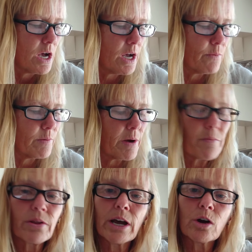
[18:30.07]

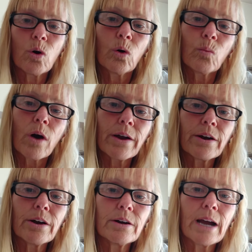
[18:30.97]
Remember that cold
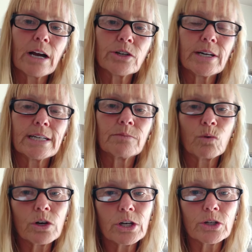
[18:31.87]
water actually has
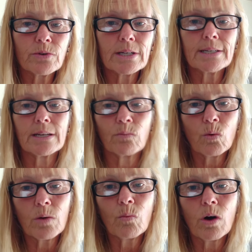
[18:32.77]
more nutrients than
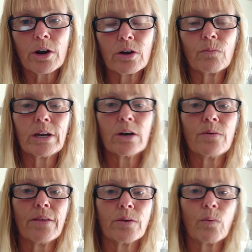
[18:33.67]
warm water, and we know
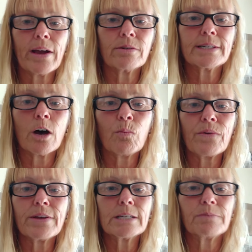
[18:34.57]
that the whales help
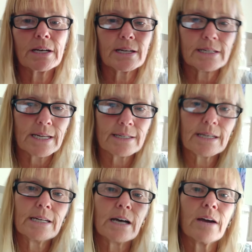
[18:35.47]
with this because as
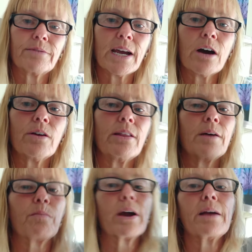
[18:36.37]
they dive down and
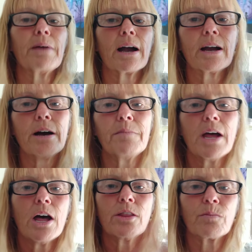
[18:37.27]
they bring back up,
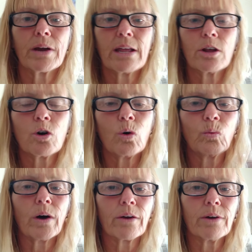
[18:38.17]
they're bringing the
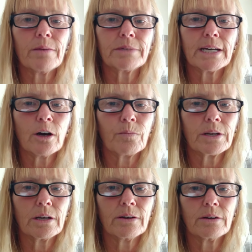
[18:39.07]
cold water up to help
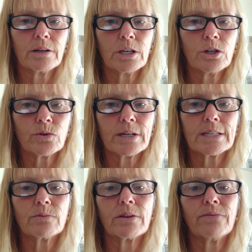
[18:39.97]
the
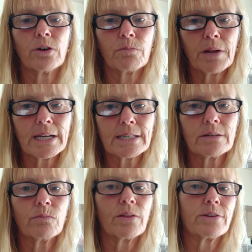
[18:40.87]
nutrients with the
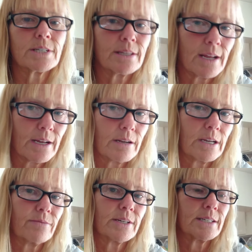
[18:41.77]
photoplankton, which then
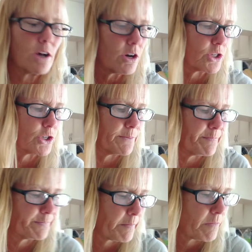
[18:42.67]
gives us oxygen.